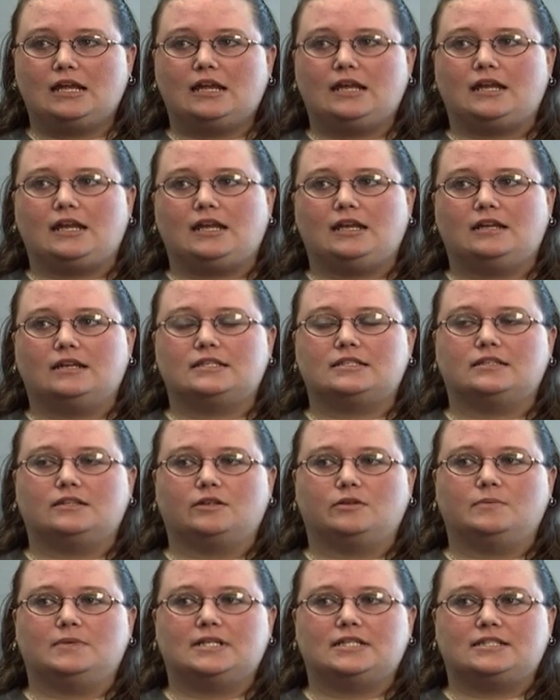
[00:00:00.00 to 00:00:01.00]
He does a
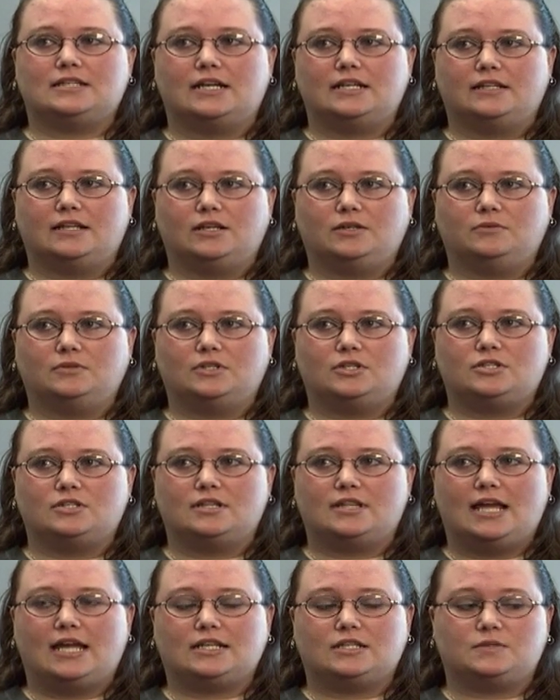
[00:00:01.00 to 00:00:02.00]
little bit of sign language, so
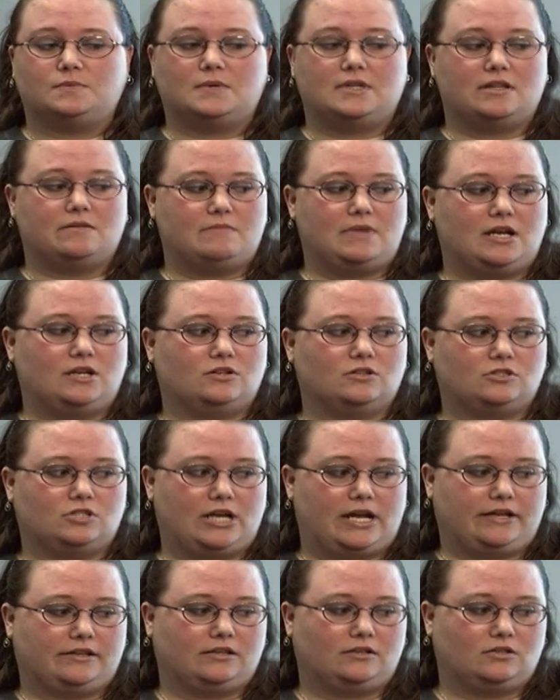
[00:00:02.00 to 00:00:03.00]
that's one of the major
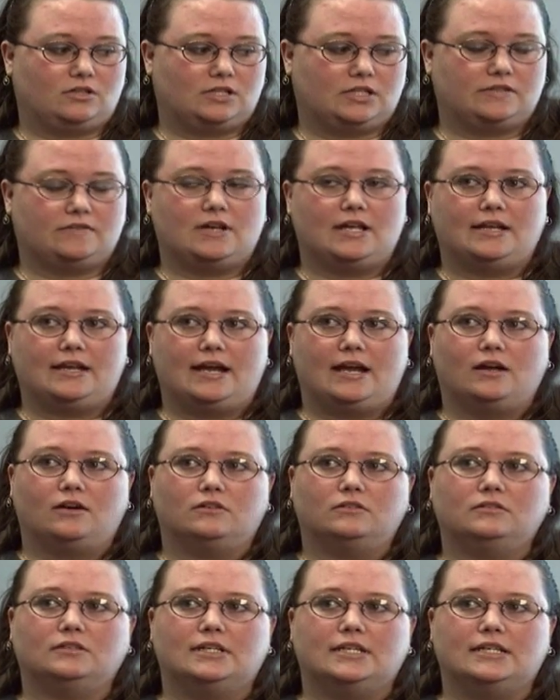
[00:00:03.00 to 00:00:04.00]
challenges right
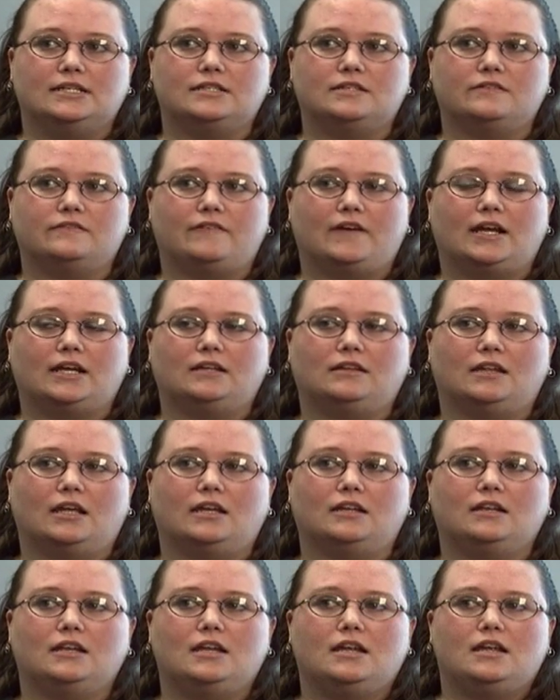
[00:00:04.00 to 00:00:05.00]
now, is the fact
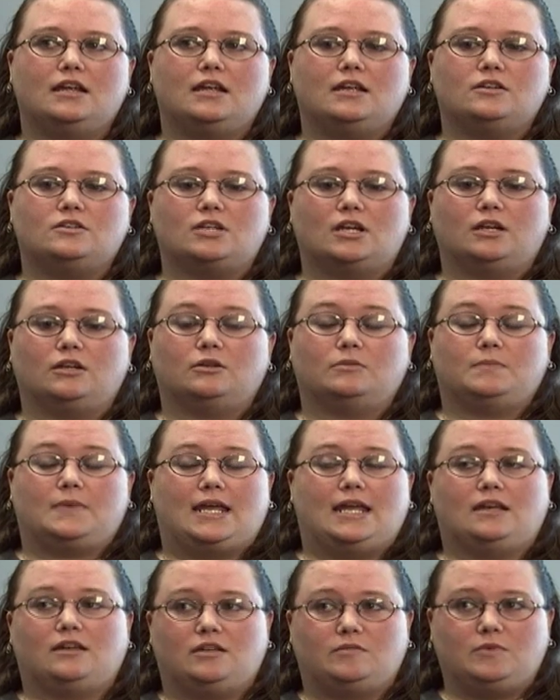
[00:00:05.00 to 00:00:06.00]
that Jacob
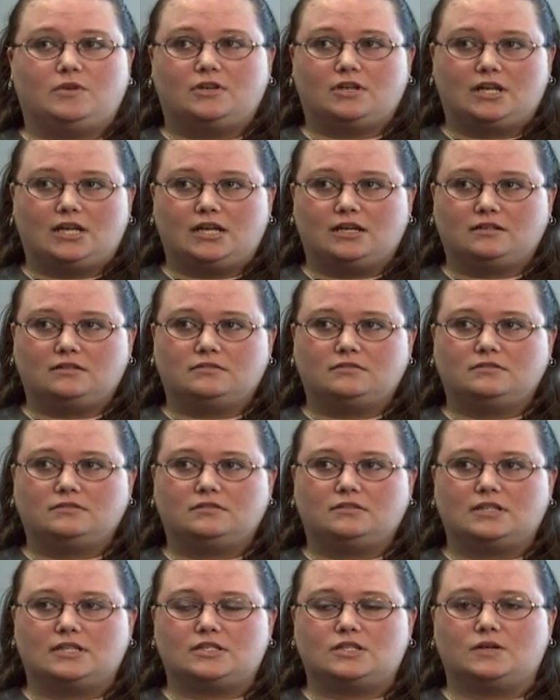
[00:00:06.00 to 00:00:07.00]
can't communicate.
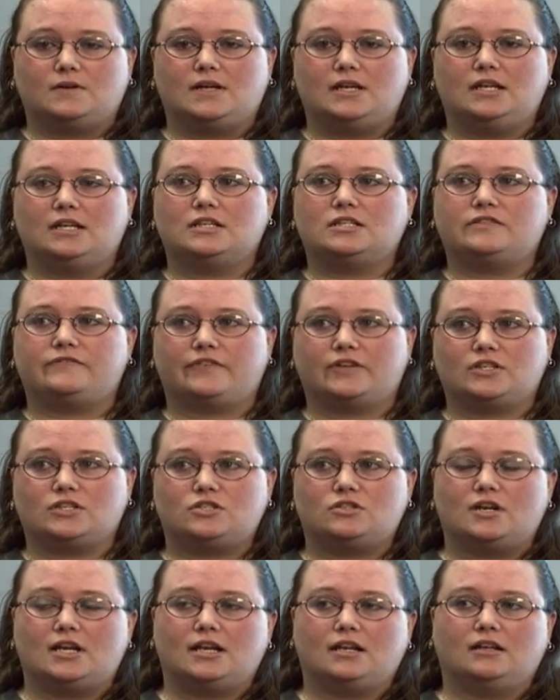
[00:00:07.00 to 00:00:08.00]
So he gets
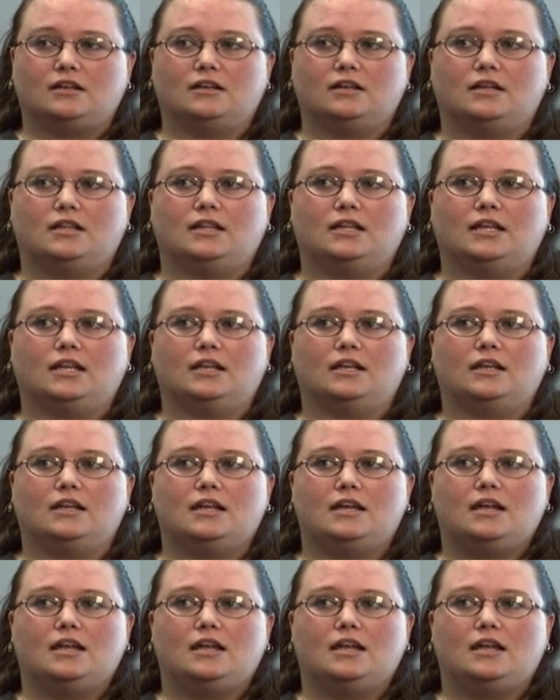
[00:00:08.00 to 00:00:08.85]
frustrated and then